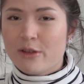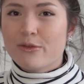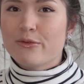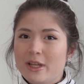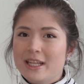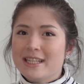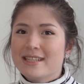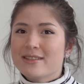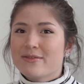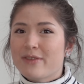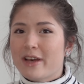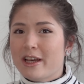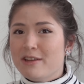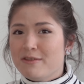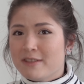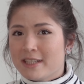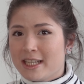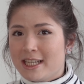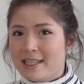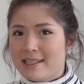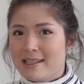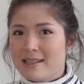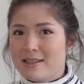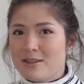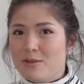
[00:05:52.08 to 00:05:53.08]
It's five
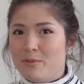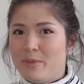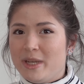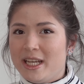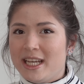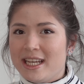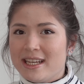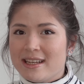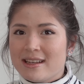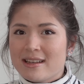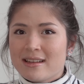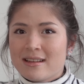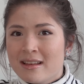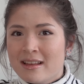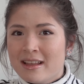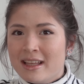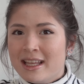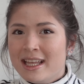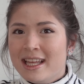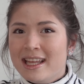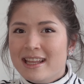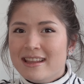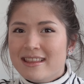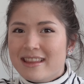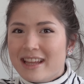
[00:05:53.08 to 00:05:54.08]
sizes too big.
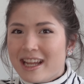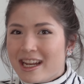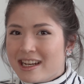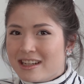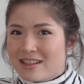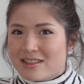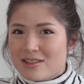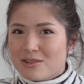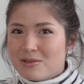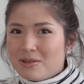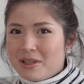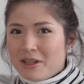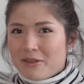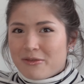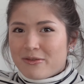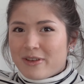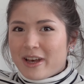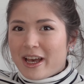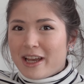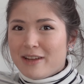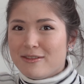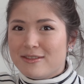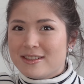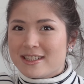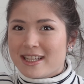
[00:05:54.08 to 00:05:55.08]
That is only
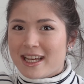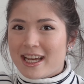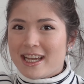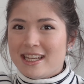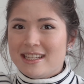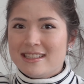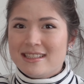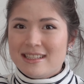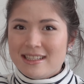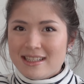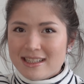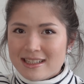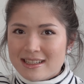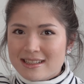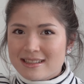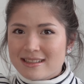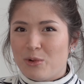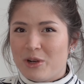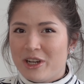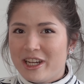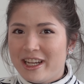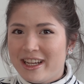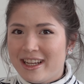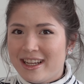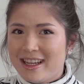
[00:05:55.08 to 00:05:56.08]
five sizes?
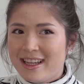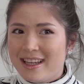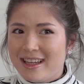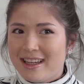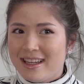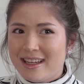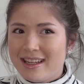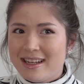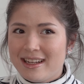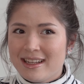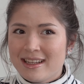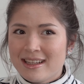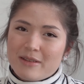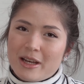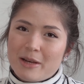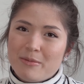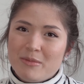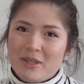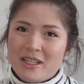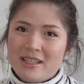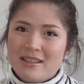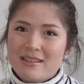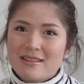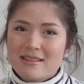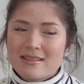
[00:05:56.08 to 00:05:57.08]
What? I
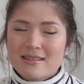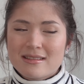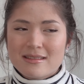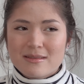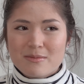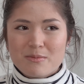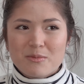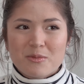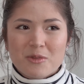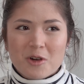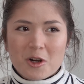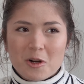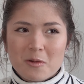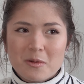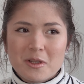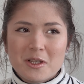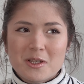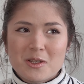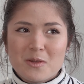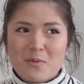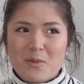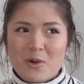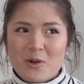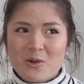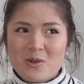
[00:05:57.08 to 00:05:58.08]
mean, it's probably
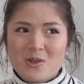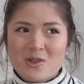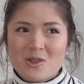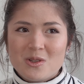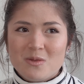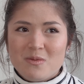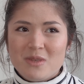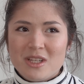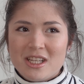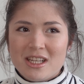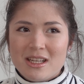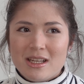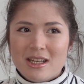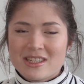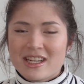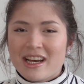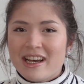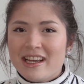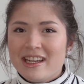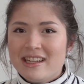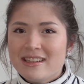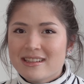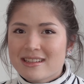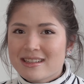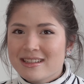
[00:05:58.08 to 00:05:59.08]
supposed to be
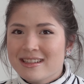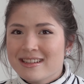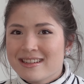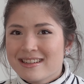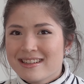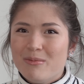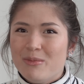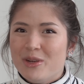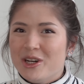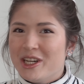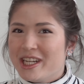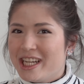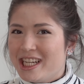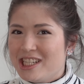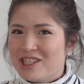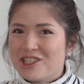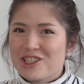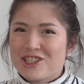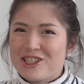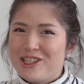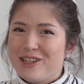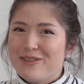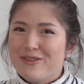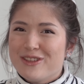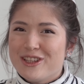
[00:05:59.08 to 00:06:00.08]
tight, but I
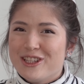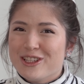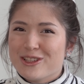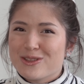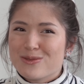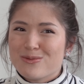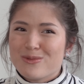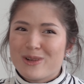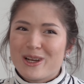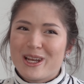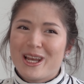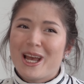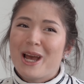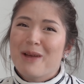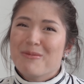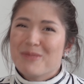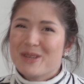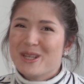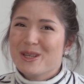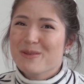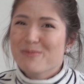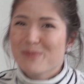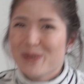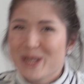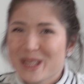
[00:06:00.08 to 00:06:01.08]
just love it this way. I'm
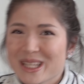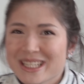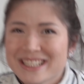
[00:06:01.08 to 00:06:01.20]
keeping